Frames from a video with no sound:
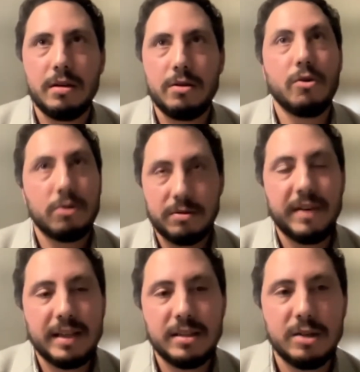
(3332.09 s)
not
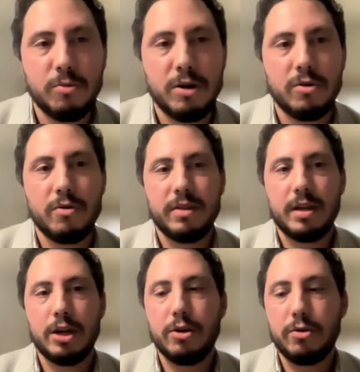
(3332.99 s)
fancy one or the
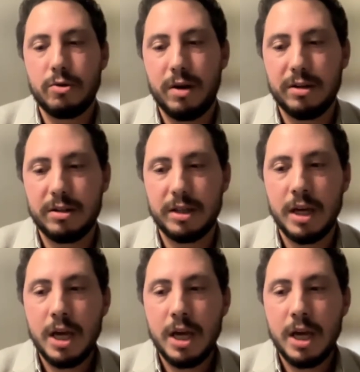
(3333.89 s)
low quality.